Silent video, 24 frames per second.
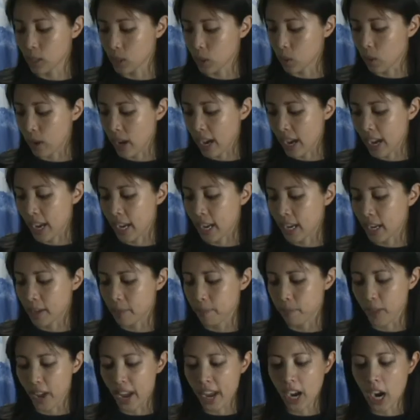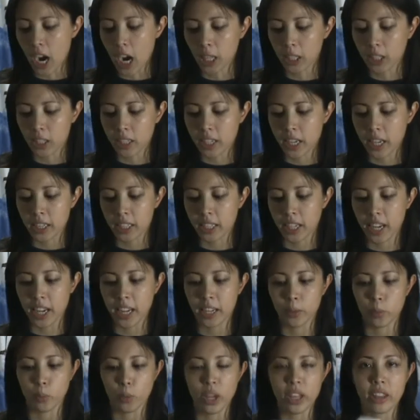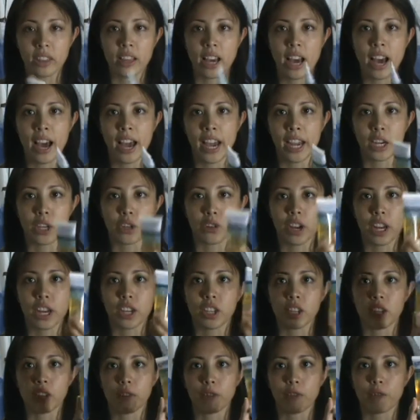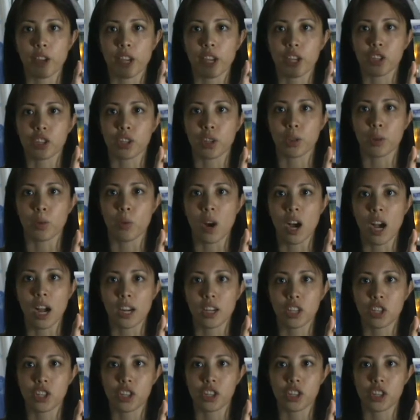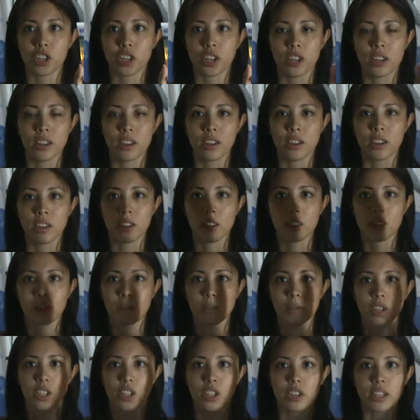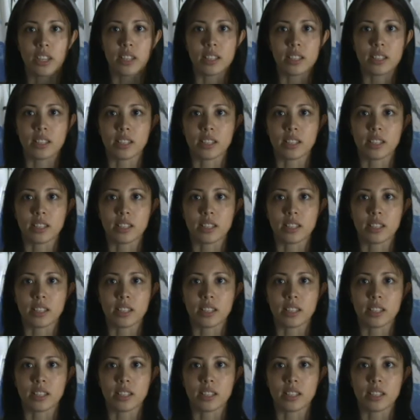so I alternate it with the hydration facial wash, which you can